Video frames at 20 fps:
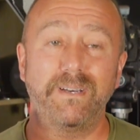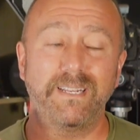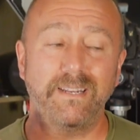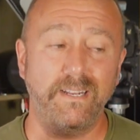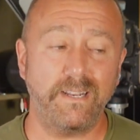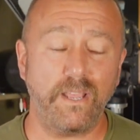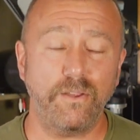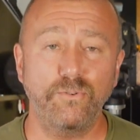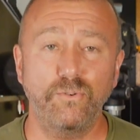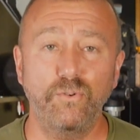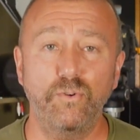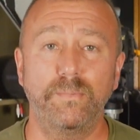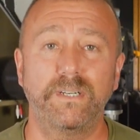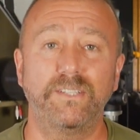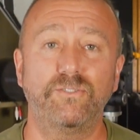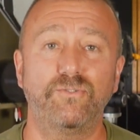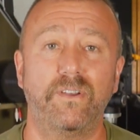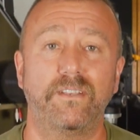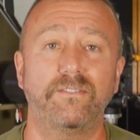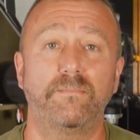but I don't
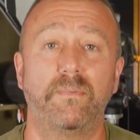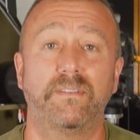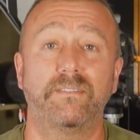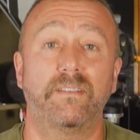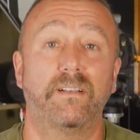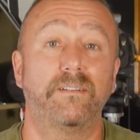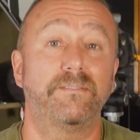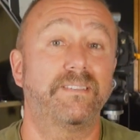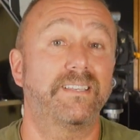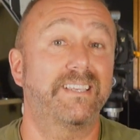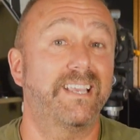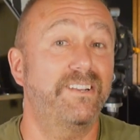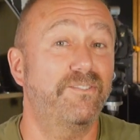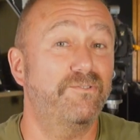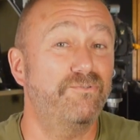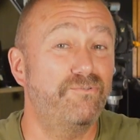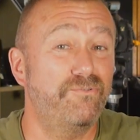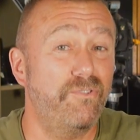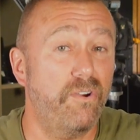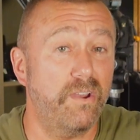normally trust myself to get
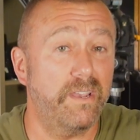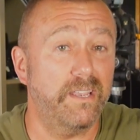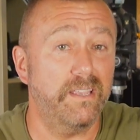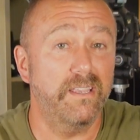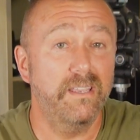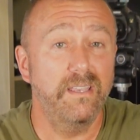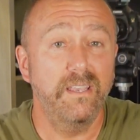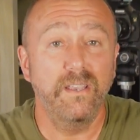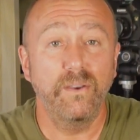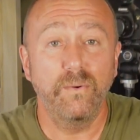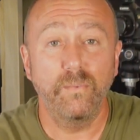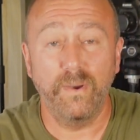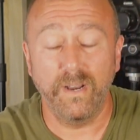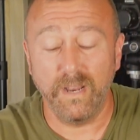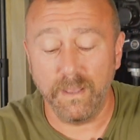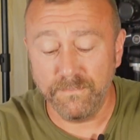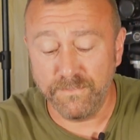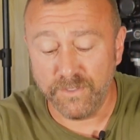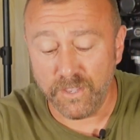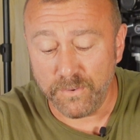it right
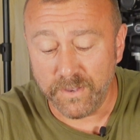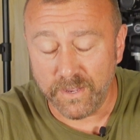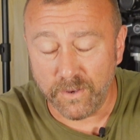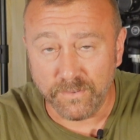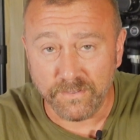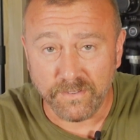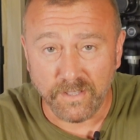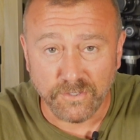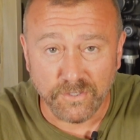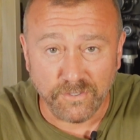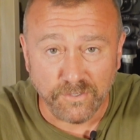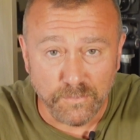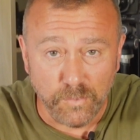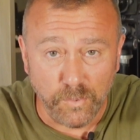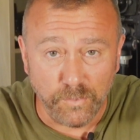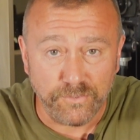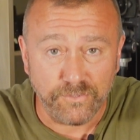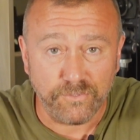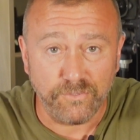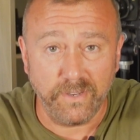when I'm viewing on such a
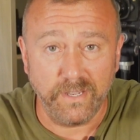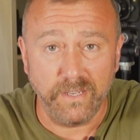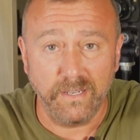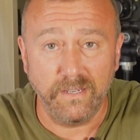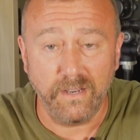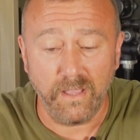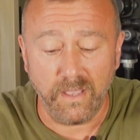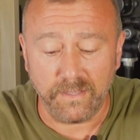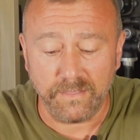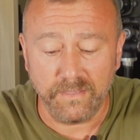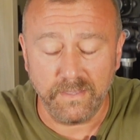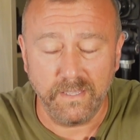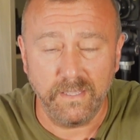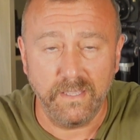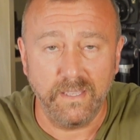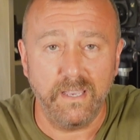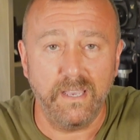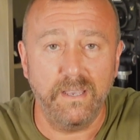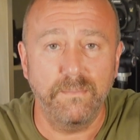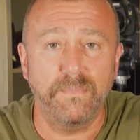small screen like
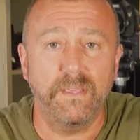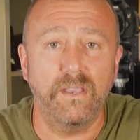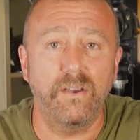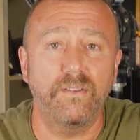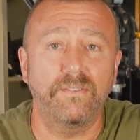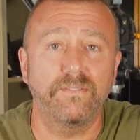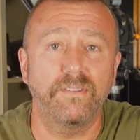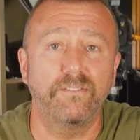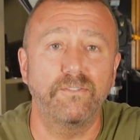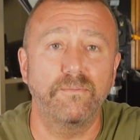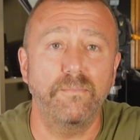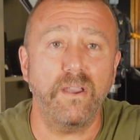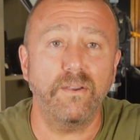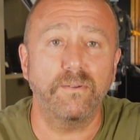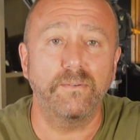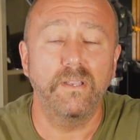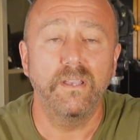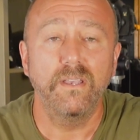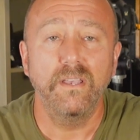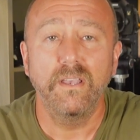the RC
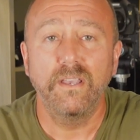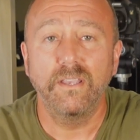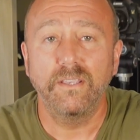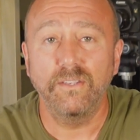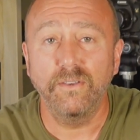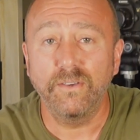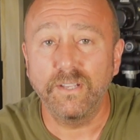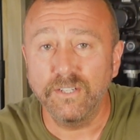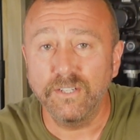remote. You